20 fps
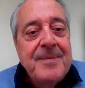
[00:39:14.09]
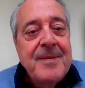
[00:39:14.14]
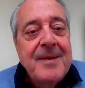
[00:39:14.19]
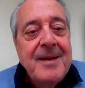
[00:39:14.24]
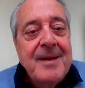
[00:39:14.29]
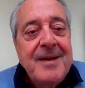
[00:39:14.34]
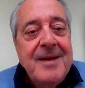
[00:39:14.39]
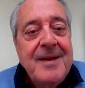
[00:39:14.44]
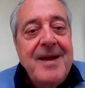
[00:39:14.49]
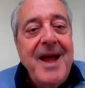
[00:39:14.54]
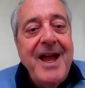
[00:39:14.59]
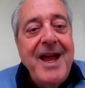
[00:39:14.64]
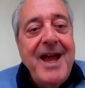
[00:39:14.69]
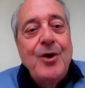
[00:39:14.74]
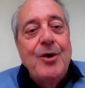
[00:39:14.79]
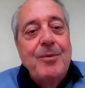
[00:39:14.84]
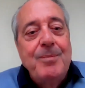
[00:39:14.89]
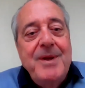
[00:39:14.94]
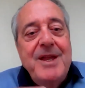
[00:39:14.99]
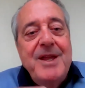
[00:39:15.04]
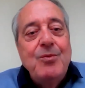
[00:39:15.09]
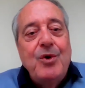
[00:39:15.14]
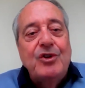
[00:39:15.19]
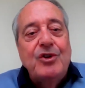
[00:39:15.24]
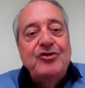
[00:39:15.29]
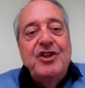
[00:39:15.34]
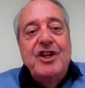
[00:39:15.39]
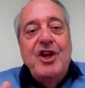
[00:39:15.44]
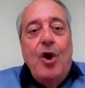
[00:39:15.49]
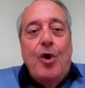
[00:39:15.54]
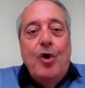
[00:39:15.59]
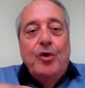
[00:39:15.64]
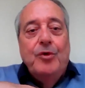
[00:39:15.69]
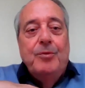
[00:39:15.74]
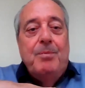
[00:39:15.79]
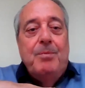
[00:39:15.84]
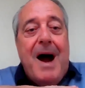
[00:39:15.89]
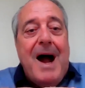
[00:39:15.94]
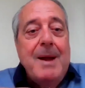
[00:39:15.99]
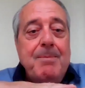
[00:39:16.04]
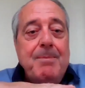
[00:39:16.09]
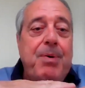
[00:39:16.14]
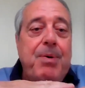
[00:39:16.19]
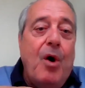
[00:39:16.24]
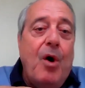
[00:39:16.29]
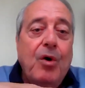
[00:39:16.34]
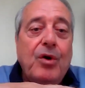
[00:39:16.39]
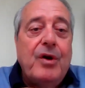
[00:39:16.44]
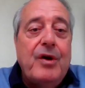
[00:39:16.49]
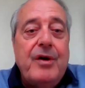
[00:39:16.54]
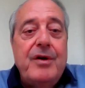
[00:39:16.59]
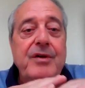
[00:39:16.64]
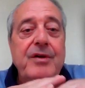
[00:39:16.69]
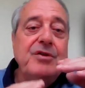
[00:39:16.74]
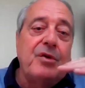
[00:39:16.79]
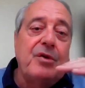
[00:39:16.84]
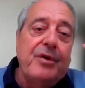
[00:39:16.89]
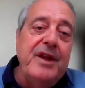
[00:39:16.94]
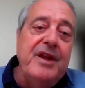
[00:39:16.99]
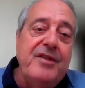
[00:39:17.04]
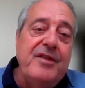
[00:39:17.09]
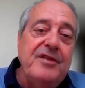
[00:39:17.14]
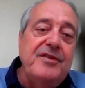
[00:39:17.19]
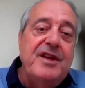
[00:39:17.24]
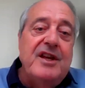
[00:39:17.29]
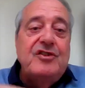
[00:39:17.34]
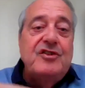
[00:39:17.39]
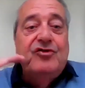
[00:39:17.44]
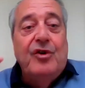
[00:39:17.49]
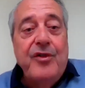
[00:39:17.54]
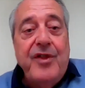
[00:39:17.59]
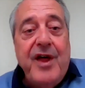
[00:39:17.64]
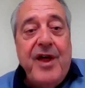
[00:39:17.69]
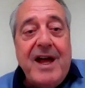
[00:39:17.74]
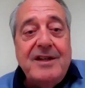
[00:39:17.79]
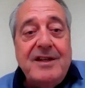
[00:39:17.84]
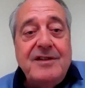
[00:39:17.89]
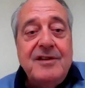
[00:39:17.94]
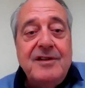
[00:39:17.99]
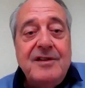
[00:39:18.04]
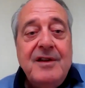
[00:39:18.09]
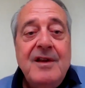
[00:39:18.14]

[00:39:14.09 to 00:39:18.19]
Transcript: Okay. A or B was the old bipolar, you're either this or that.